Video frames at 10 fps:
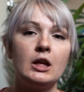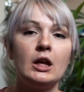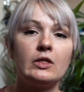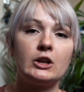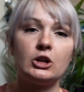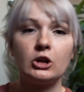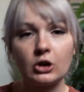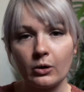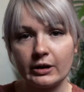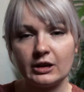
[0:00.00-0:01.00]
and then you can
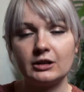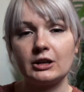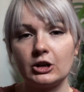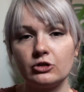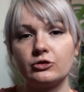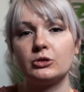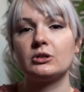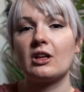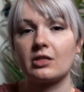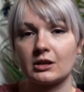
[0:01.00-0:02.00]
go in, get your
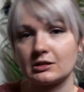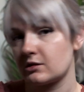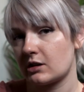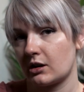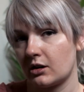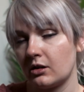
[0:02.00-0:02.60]
food, and then sit.